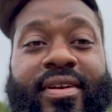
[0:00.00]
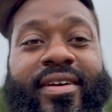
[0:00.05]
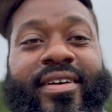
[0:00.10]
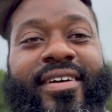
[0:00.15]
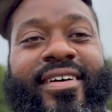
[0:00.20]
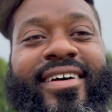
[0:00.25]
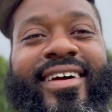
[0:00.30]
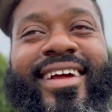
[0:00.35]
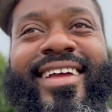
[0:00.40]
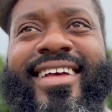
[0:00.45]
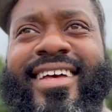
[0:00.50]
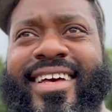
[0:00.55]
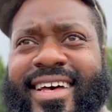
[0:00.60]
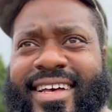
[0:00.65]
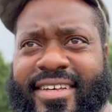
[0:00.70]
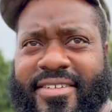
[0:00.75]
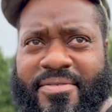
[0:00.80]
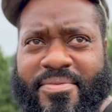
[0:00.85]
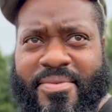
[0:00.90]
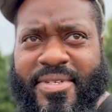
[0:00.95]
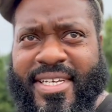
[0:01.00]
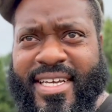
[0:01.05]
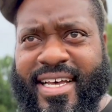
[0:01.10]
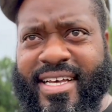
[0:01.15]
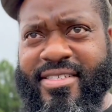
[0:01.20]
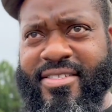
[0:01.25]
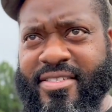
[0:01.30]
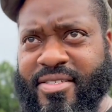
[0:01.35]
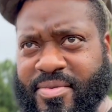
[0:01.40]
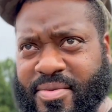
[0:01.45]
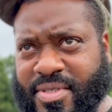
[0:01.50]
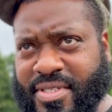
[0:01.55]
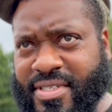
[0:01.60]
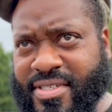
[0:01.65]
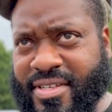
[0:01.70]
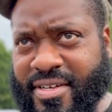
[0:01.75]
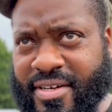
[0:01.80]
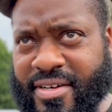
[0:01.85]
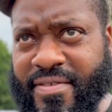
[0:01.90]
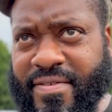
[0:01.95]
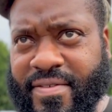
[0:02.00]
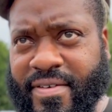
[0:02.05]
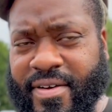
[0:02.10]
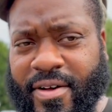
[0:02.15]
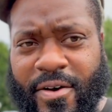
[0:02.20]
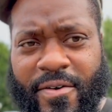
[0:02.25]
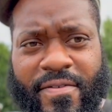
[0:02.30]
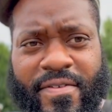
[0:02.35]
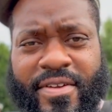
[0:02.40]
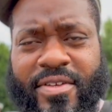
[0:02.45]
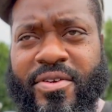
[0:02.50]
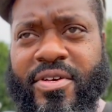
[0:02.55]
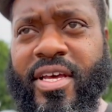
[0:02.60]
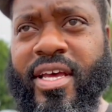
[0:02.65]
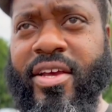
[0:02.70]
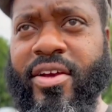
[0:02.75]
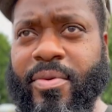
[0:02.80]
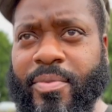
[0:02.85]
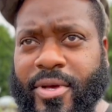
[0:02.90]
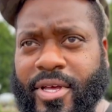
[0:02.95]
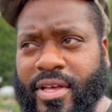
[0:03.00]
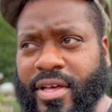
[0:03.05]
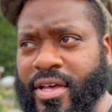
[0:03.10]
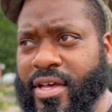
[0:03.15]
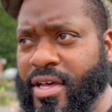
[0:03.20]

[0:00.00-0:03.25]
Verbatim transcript: All right guys, we got some stuff. Hopefully you can hear me.